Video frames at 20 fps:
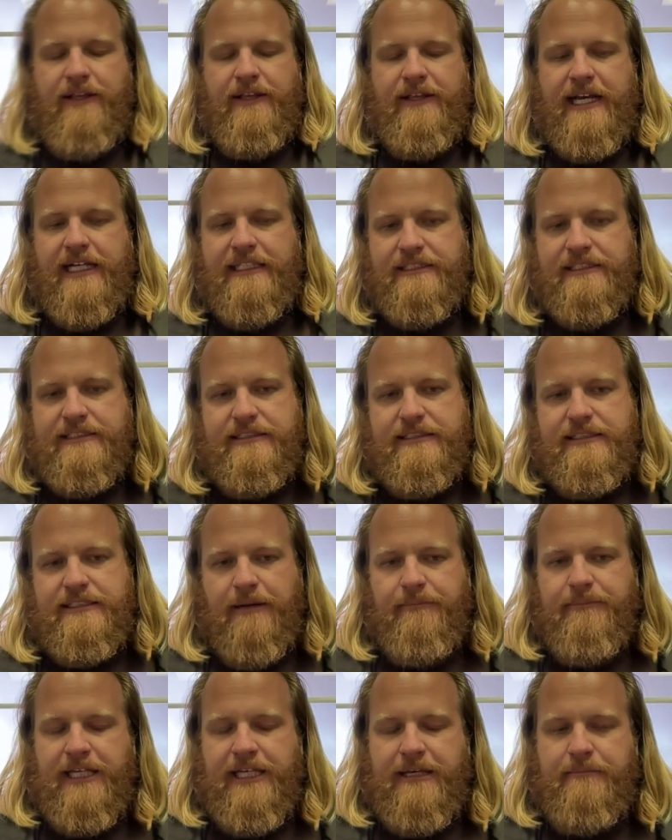I think that's
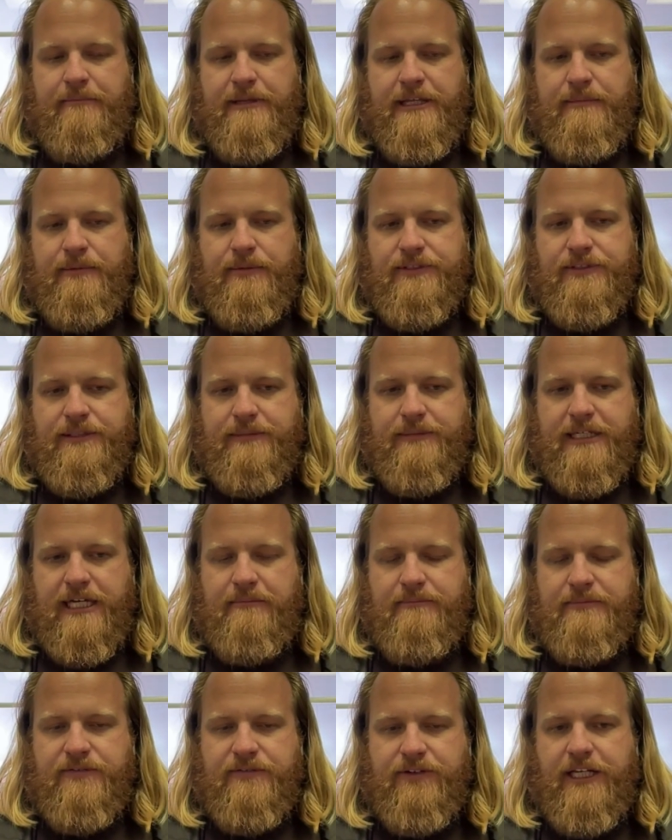something people
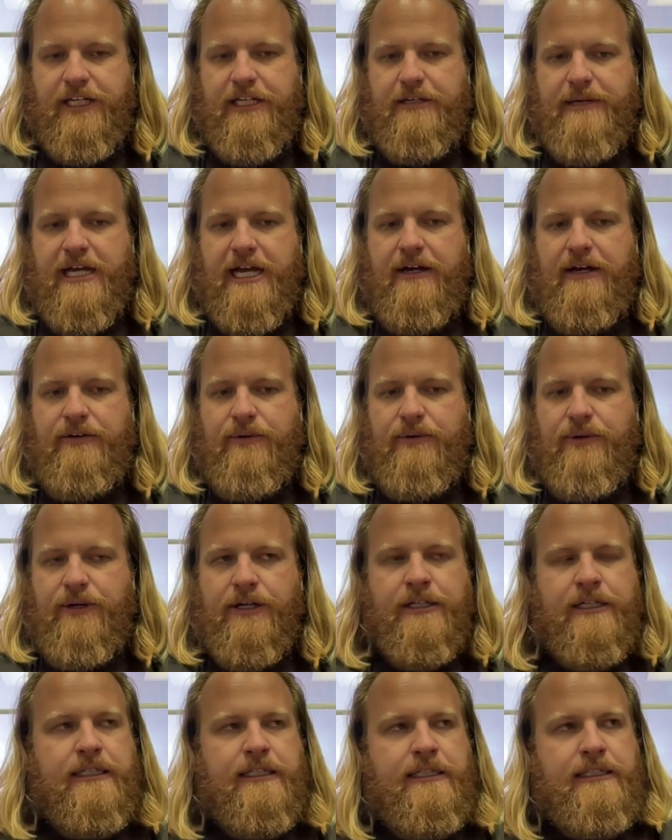sometimes forget about
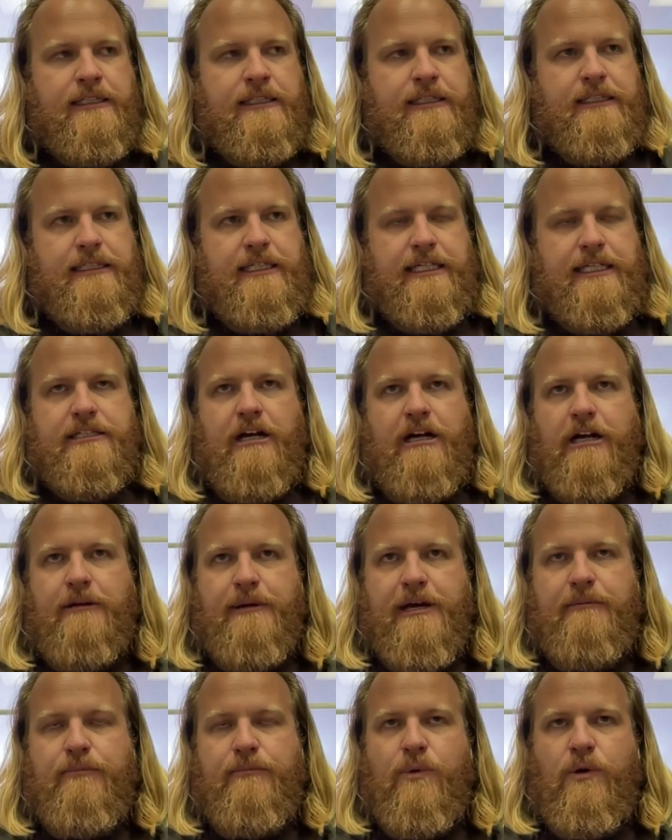or need to talk
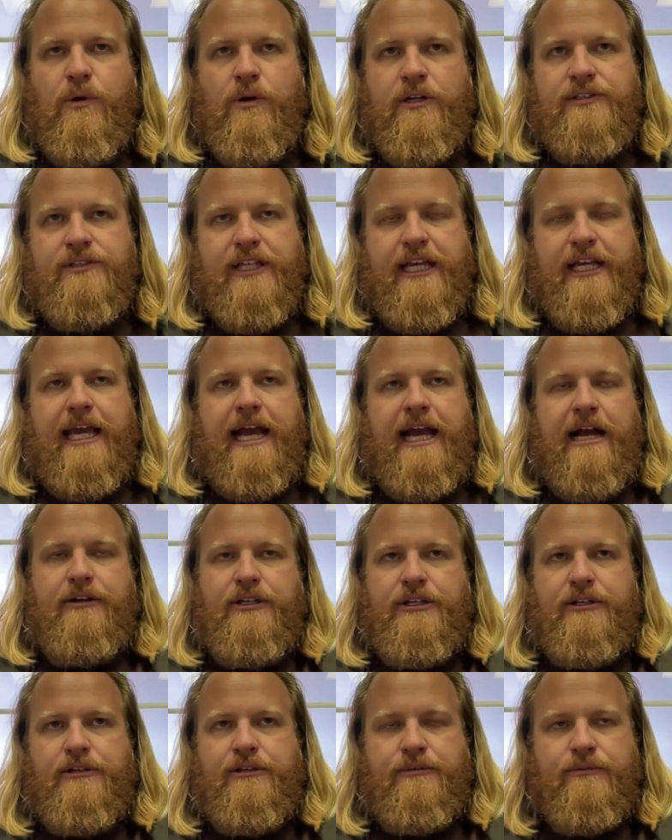about more, is, like, how do
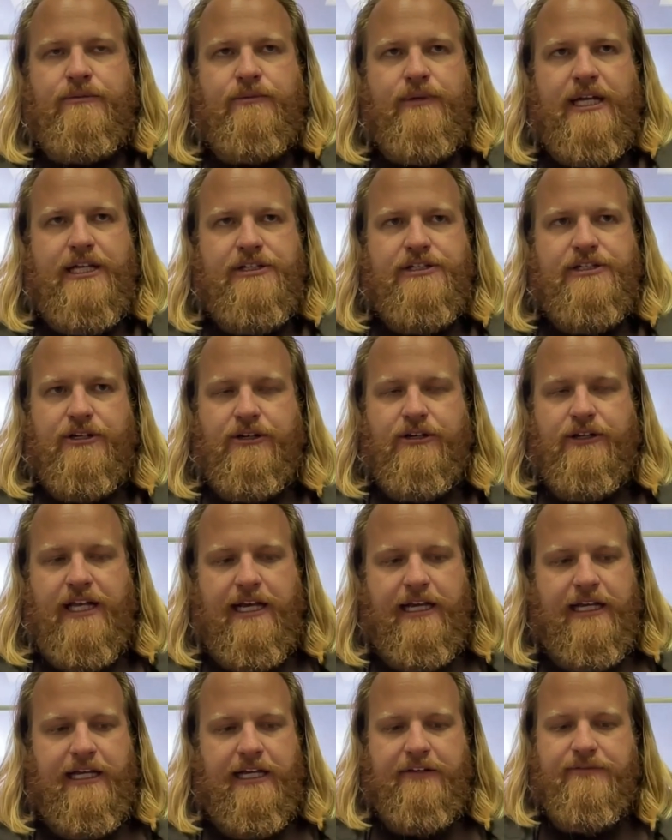you ensure
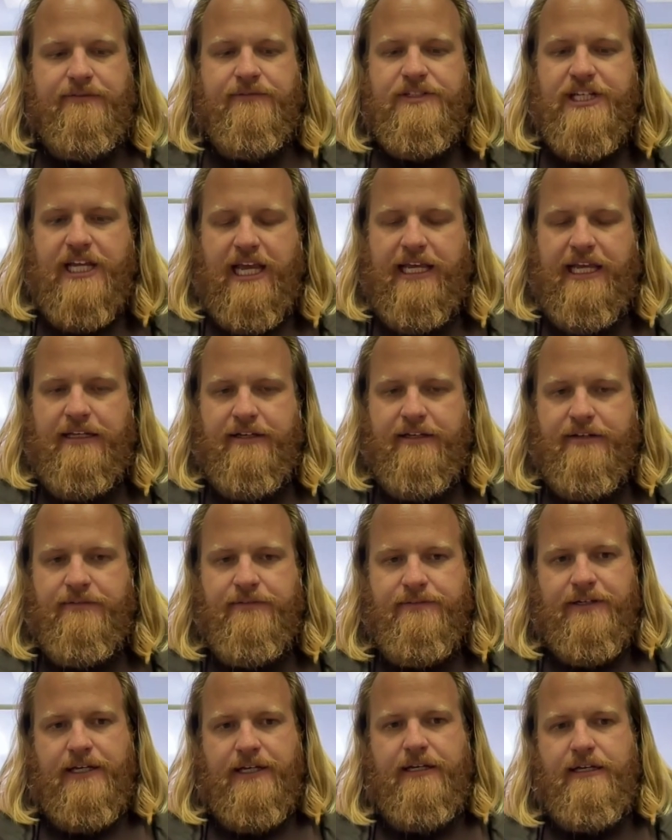that kind of chain of
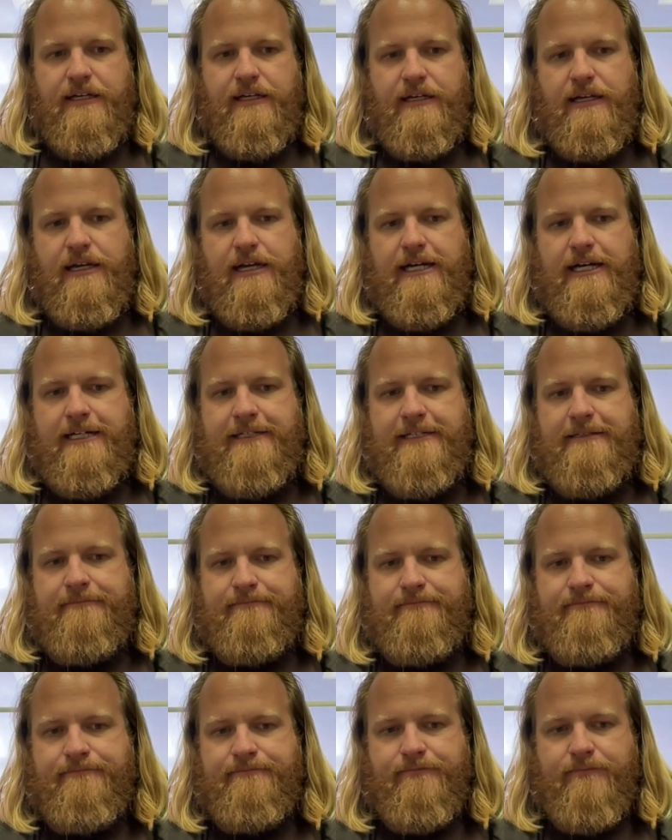
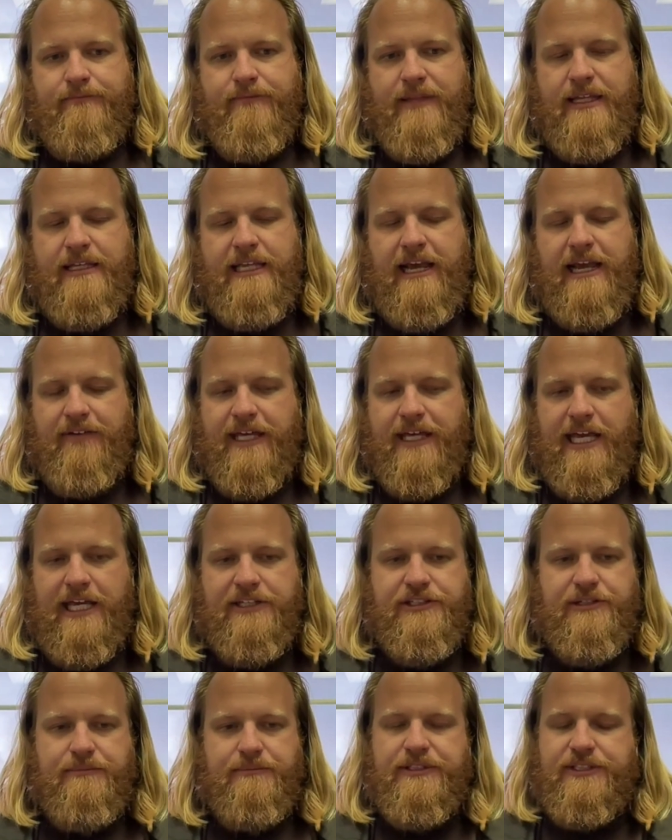um,
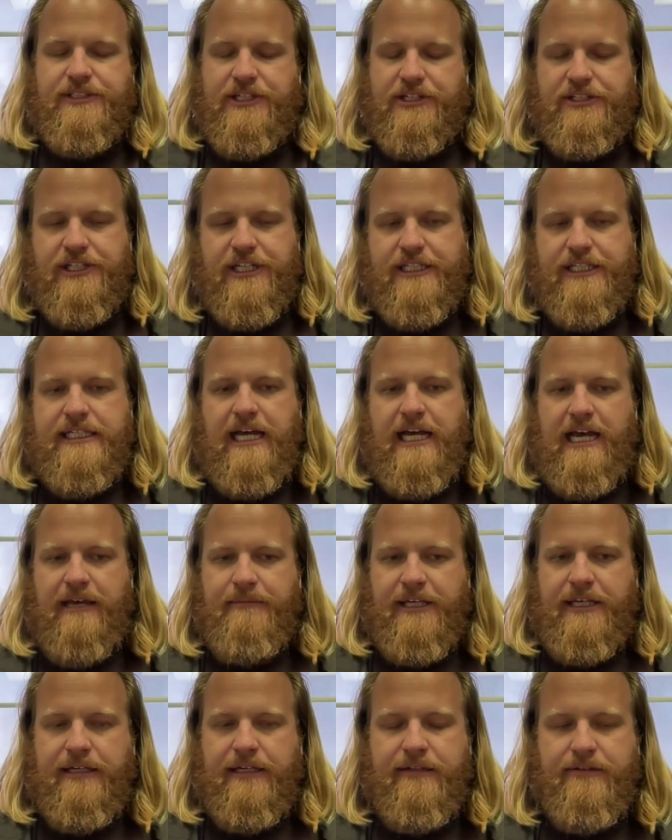navigation, position, and
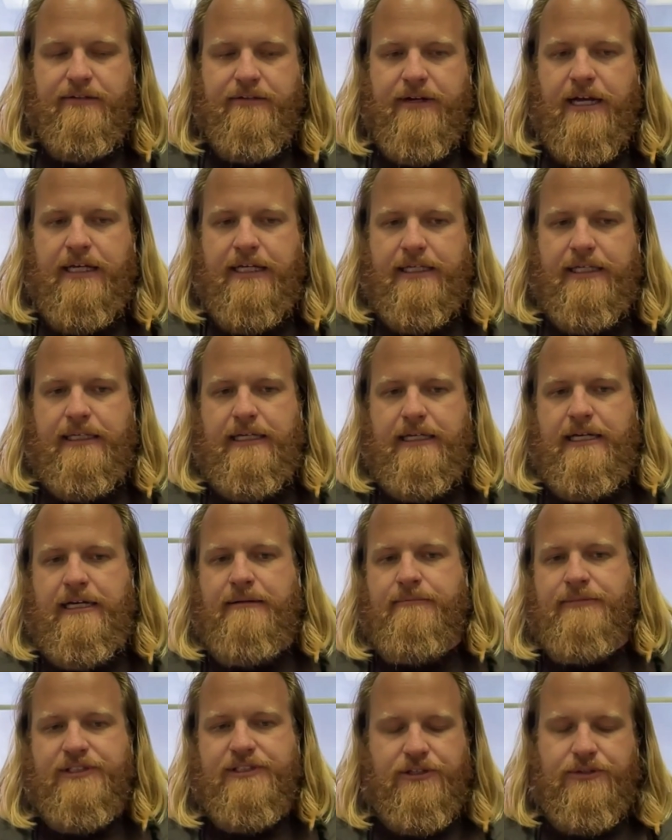timing, right?
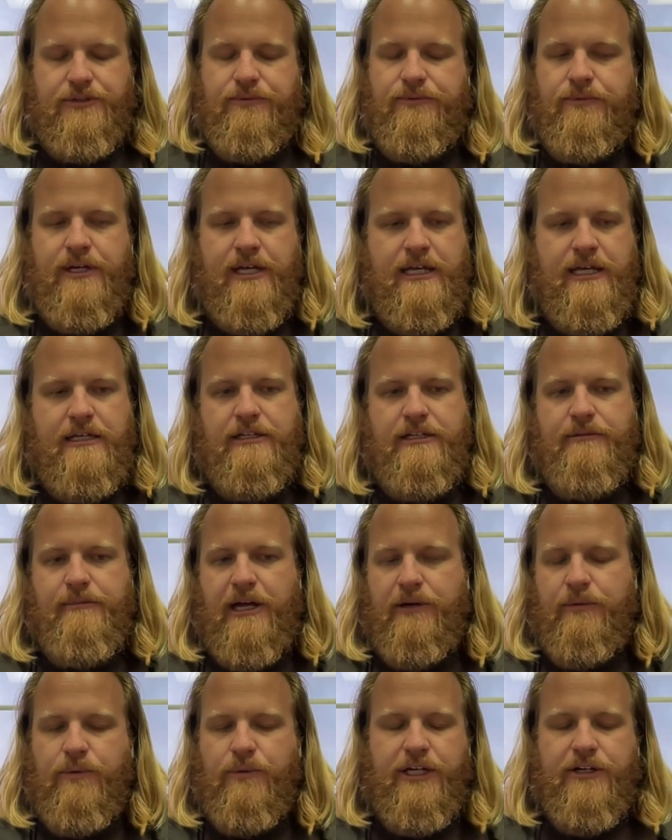Because no
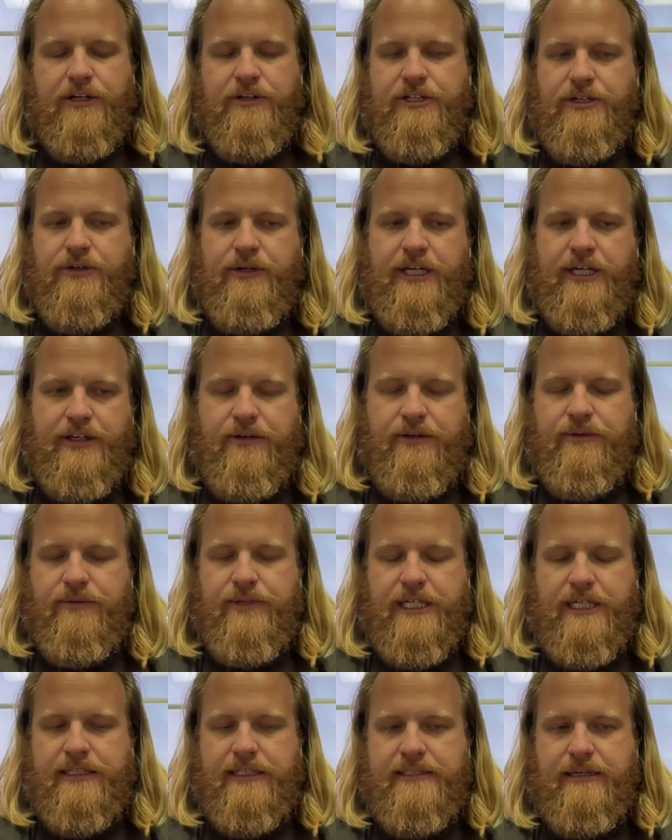matter what you're doing, you
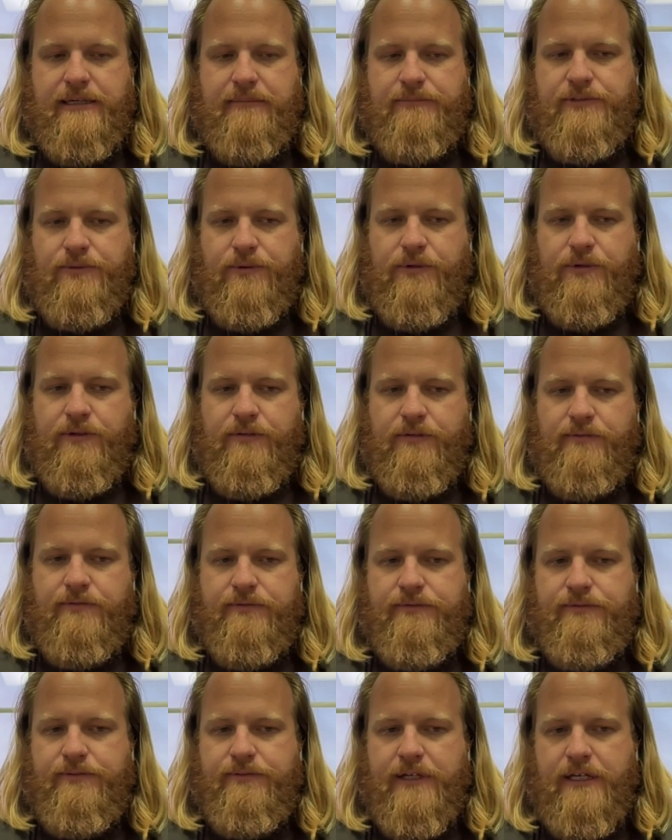need some sort of
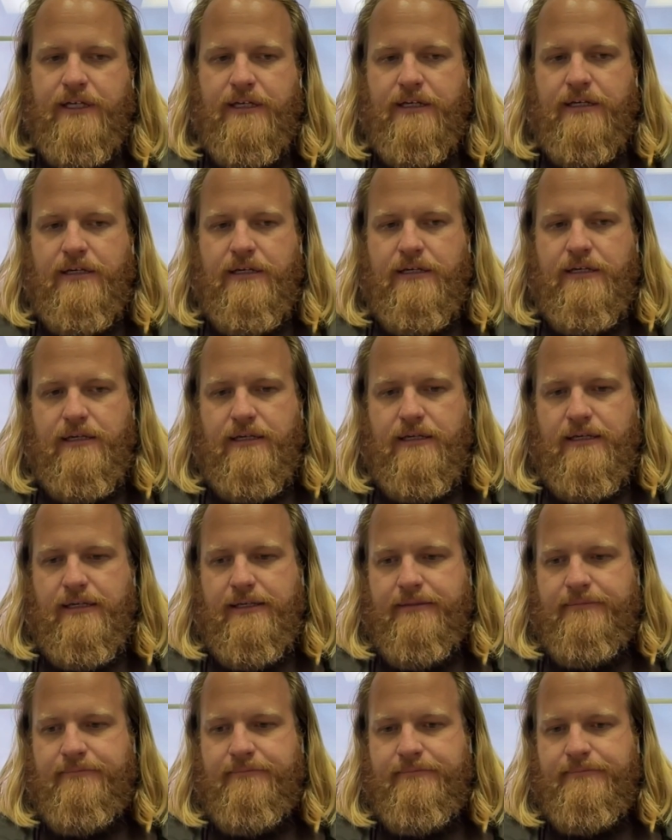
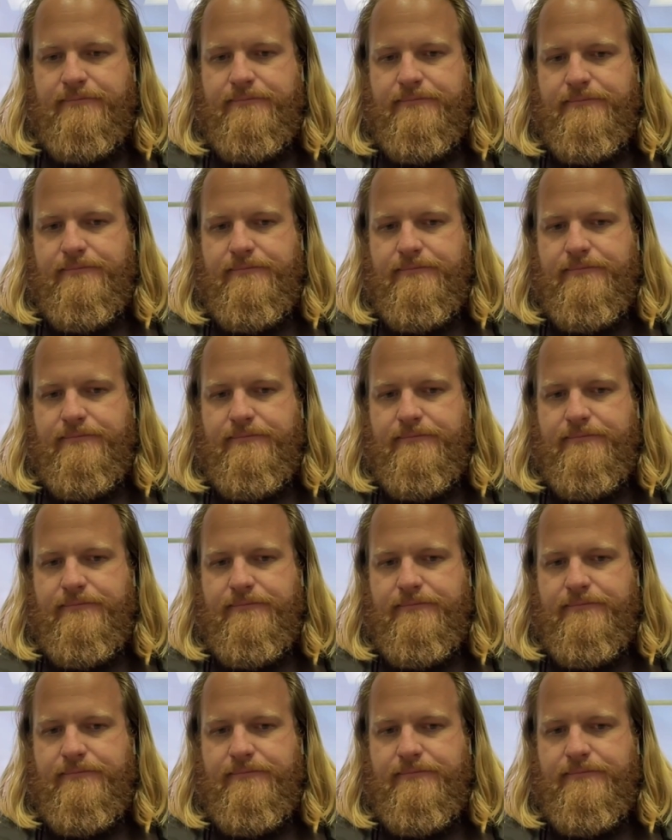um,